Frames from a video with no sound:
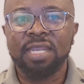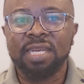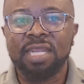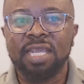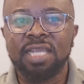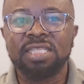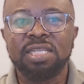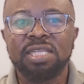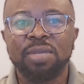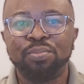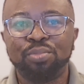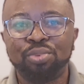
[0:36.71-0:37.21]

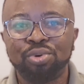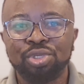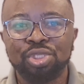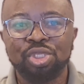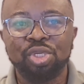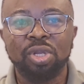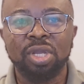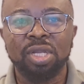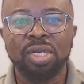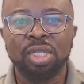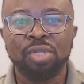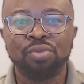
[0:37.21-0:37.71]
There's the
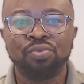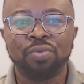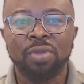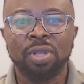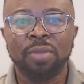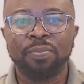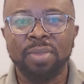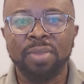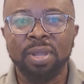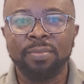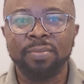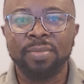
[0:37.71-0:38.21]
postgraduate
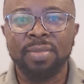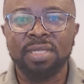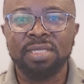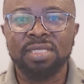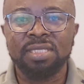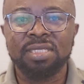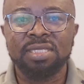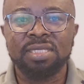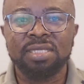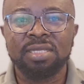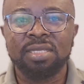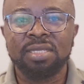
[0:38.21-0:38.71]
work
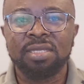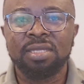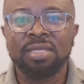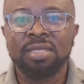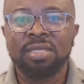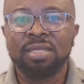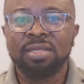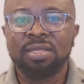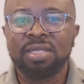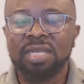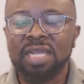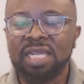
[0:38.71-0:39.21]
permits,
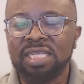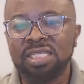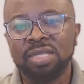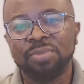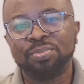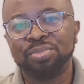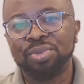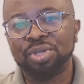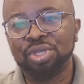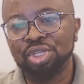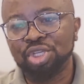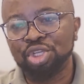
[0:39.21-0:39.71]
that's
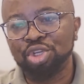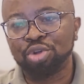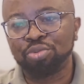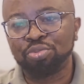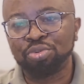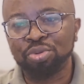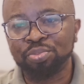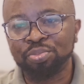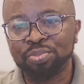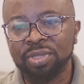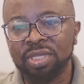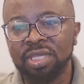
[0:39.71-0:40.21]
the
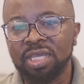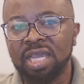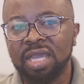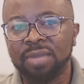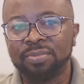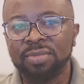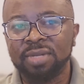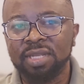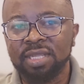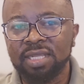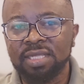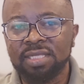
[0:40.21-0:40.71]
PGWP
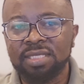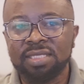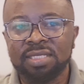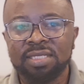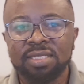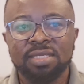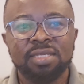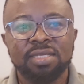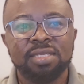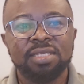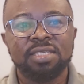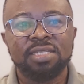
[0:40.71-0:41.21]

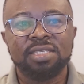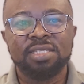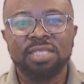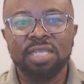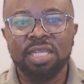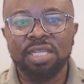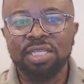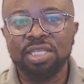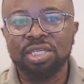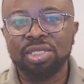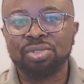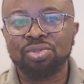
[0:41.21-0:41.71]
updates,
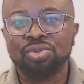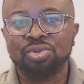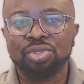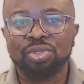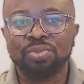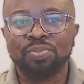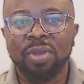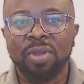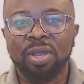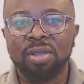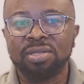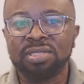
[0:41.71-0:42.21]
changes to
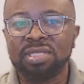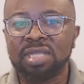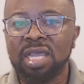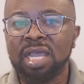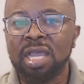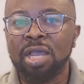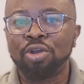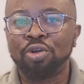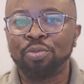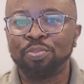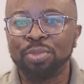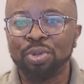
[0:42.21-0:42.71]

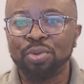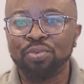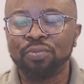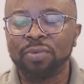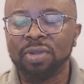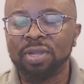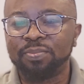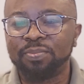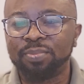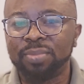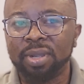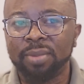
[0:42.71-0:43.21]
spousal open
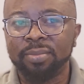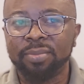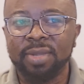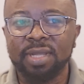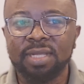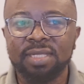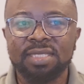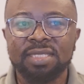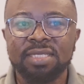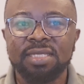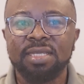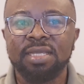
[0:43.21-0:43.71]
work
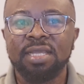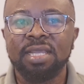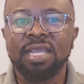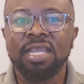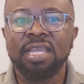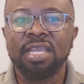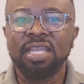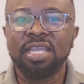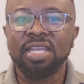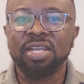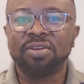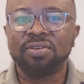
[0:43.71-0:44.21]
permits,
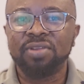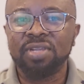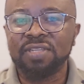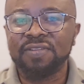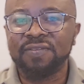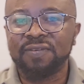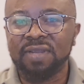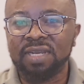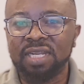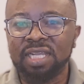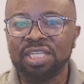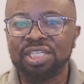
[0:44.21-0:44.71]

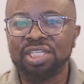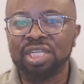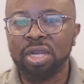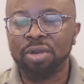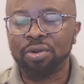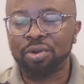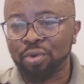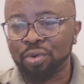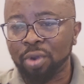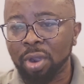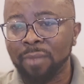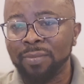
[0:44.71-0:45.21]
increased
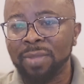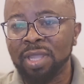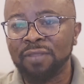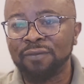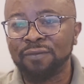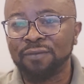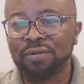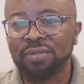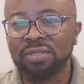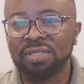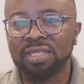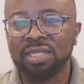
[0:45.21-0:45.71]
financial
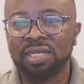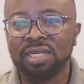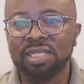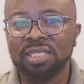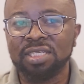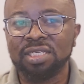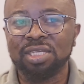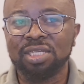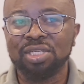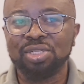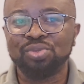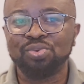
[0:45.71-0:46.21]
requirements for
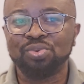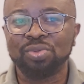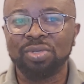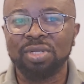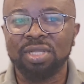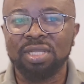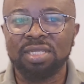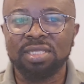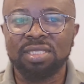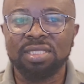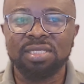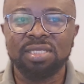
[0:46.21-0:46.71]
international
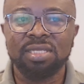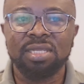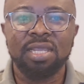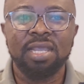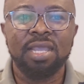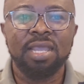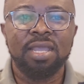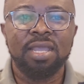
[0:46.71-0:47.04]
students.